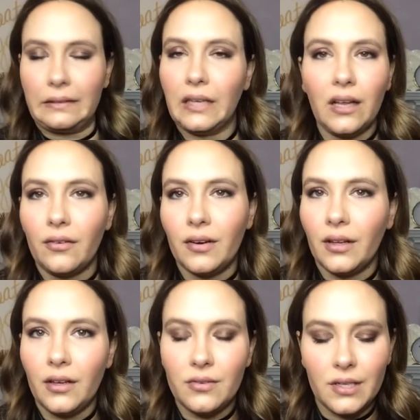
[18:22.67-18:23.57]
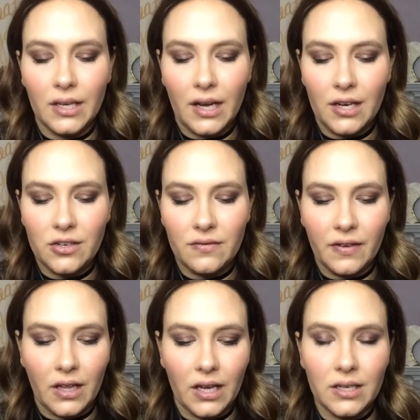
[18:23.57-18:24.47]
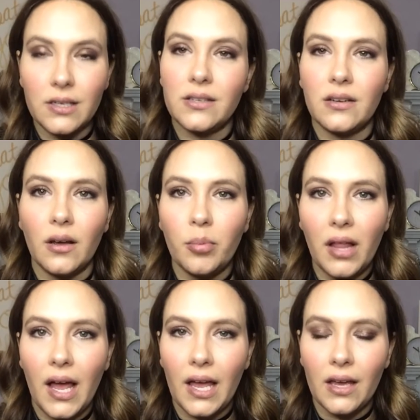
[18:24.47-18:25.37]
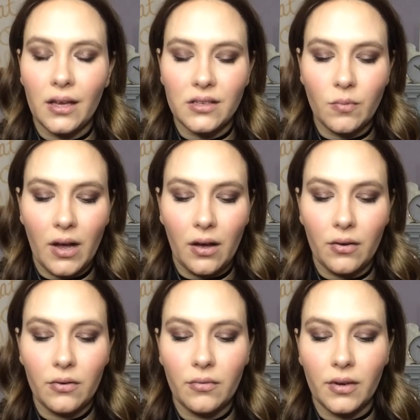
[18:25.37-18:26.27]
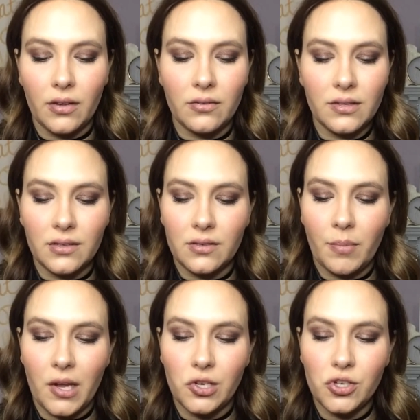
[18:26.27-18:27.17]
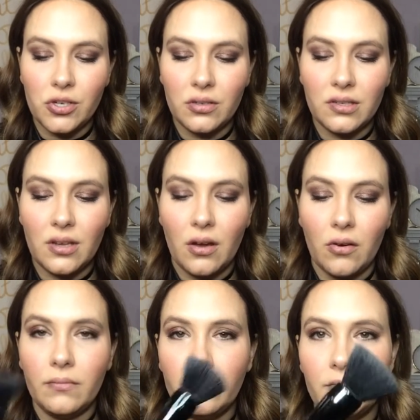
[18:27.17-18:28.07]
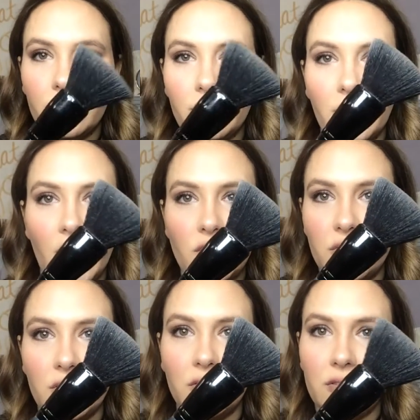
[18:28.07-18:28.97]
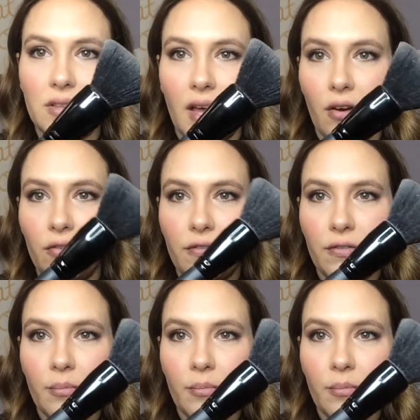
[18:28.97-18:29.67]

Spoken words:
I don't really use it. I just feel like it doesn't apply as well when you use the sponge. So I just use the e.l.f.